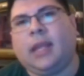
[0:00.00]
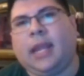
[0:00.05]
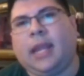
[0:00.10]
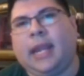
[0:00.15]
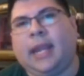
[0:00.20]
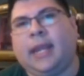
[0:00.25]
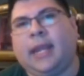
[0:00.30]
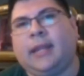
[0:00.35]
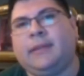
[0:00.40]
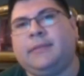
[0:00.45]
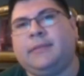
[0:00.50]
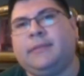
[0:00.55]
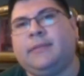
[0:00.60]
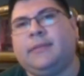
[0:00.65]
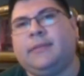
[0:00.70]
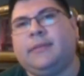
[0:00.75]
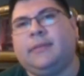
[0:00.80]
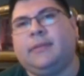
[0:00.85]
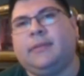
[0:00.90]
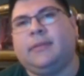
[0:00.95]
and
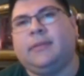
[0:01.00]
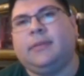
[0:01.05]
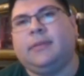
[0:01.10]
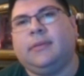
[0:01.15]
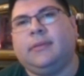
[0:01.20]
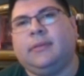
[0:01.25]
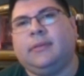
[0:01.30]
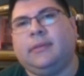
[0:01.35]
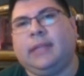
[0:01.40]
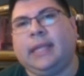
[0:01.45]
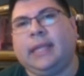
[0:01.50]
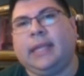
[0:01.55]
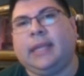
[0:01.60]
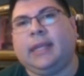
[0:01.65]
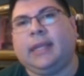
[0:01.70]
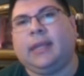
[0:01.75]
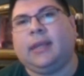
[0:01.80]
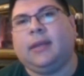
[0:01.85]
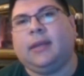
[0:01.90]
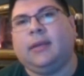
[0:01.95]

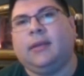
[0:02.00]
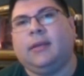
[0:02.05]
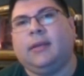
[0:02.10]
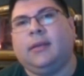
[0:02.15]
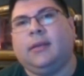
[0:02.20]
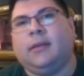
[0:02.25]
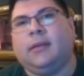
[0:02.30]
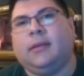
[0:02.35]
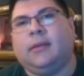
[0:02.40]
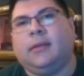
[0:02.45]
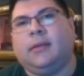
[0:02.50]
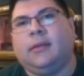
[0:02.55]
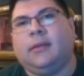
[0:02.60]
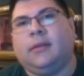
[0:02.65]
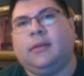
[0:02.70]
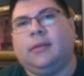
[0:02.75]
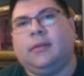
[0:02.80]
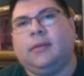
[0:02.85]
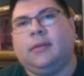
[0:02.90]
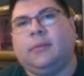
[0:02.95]
the
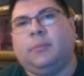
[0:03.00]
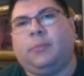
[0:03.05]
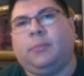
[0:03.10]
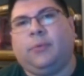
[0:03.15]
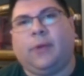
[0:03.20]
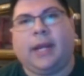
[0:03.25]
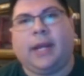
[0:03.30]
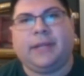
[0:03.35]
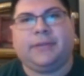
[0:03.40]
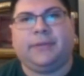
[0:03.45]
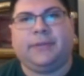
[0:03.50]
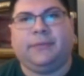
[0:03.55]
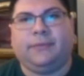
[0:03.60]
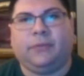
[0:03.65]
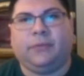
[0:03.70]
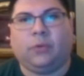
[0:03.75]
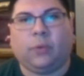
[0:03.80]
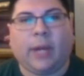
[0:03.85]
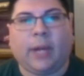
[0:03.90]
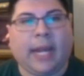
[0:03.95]
price
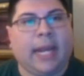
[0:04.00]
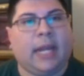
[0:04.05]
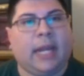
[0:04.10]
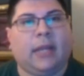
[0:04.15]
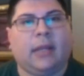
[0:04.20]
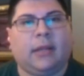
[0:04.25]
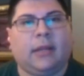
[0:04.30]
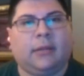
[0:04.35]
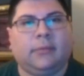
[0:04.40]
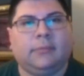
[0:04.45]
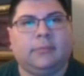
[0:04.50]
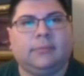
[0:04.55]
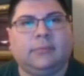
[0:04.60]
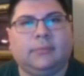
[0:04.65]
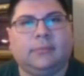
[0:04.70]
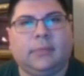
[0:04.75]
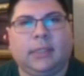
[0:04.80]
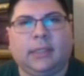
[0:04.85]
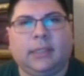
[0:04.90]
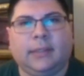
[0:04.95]
of grain,
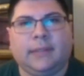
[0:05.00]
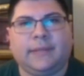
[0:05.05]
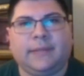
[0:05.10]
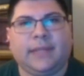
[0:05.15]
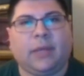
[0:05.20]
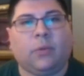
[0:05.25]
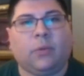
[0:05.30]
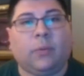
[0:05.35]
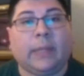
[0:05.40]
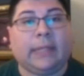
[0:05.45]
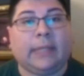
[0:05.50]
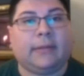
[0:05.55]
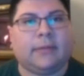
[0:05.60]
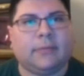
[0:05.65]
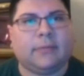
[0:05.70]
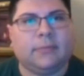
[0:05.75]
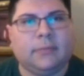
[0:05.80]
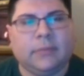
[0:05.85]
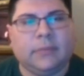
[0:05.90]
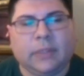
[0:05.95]
let's say
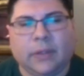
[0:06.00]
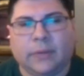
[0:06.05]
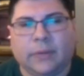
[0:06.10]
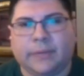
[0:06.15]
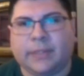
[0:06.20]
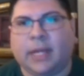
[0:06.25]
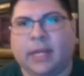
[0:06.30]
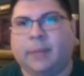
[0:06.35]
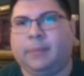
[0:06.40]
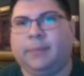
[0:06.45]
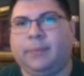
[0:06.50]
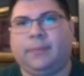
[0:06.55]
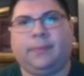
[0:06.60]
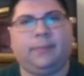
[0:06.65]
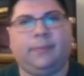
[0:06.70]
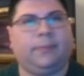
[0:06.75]
wheat, goes up